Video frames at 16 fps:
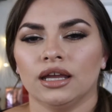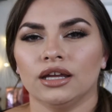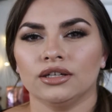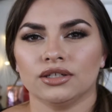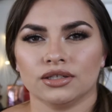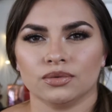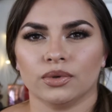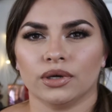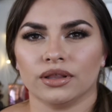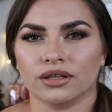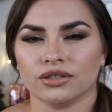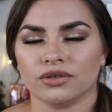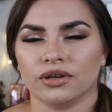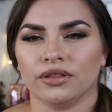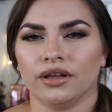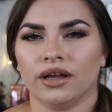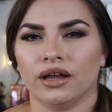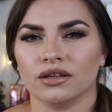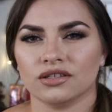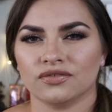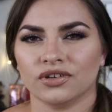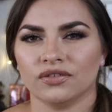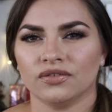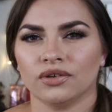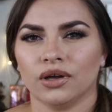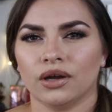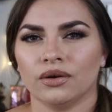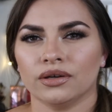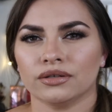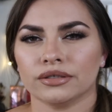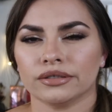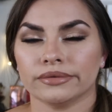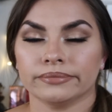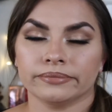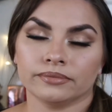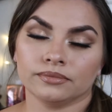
and just wear this around the house for a few hours.